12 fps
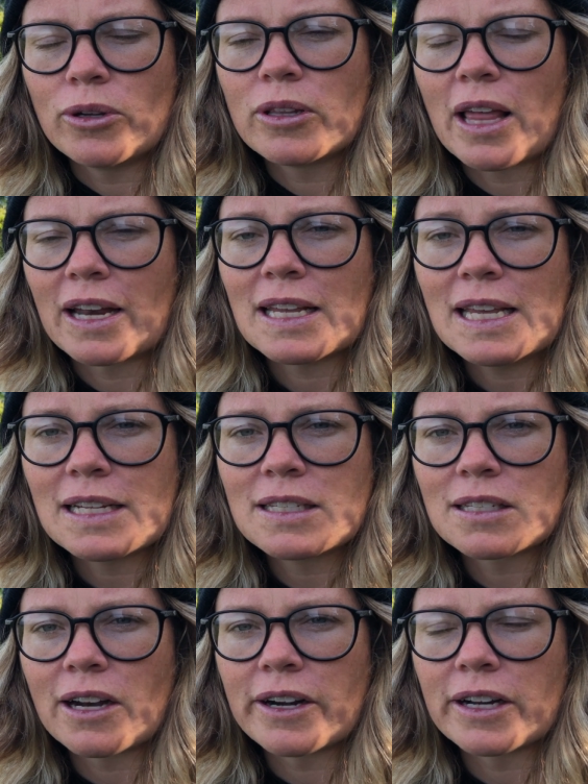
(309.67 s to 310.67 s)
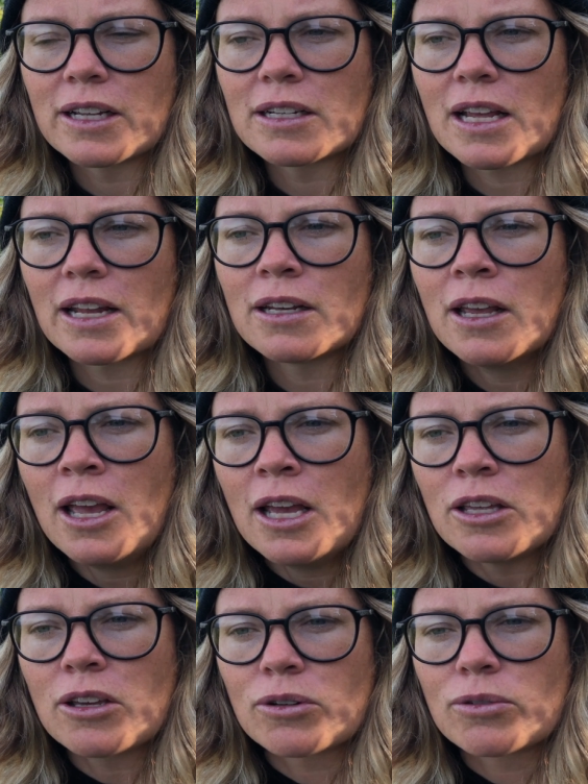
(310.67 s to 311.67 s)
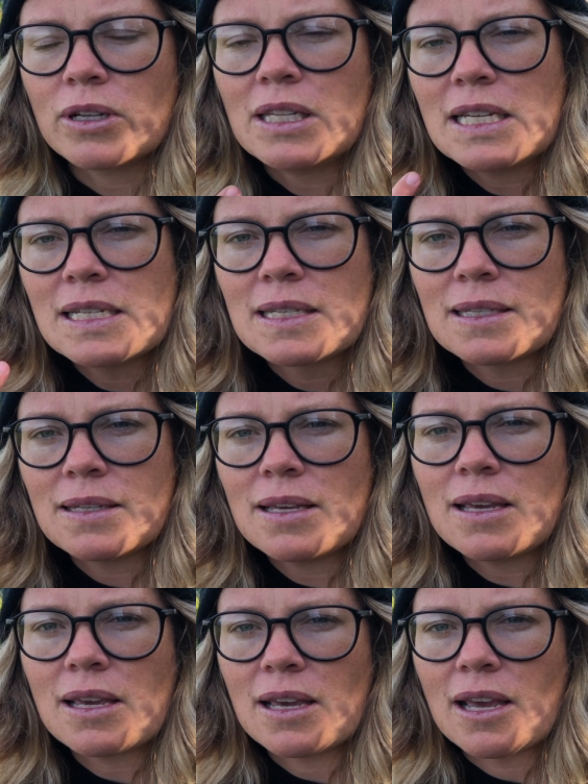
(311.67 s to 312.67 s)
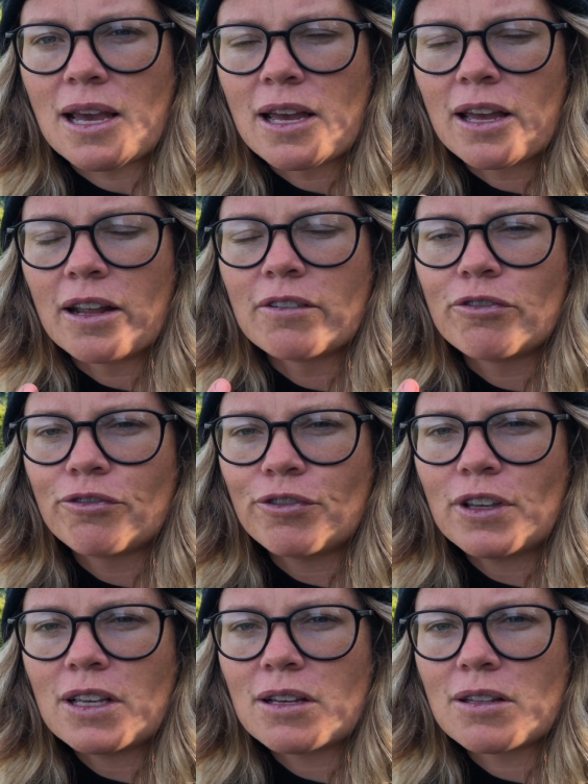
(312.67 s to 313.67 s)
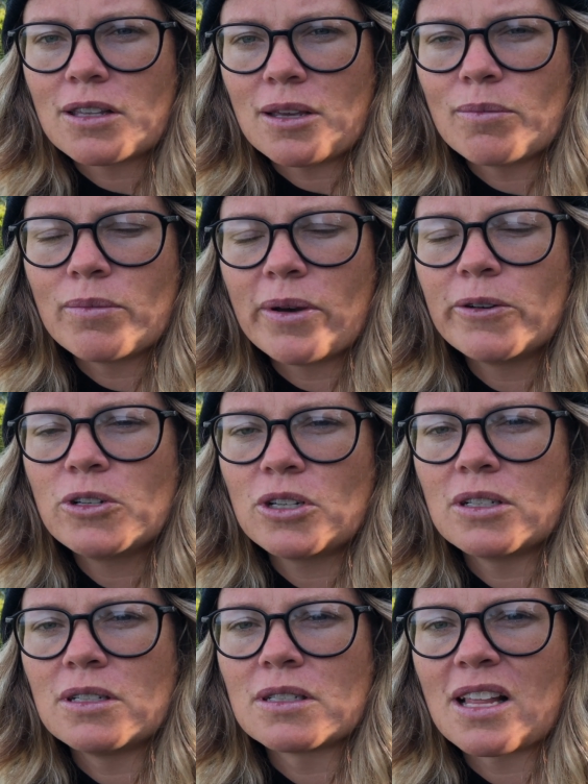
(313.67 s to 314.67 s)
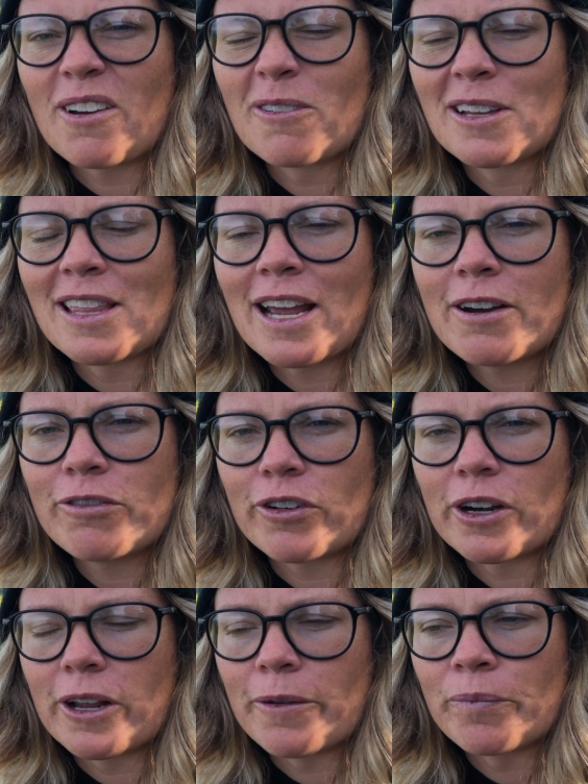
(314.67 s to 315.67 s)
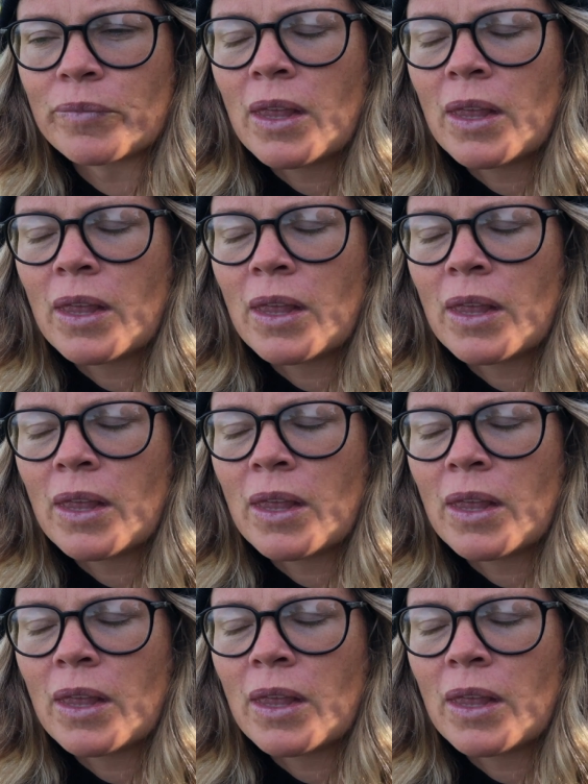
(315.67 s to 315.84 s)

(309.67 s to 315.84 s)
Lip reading: that he had started, and you could really see and feel the emotions that were there for him.